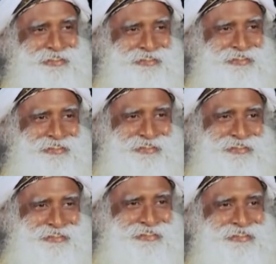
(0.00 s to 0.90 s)

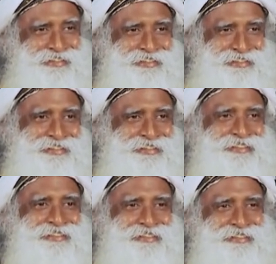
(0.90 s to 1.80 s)

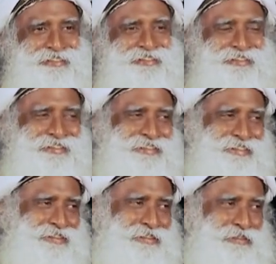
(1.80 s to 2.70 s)
(silence)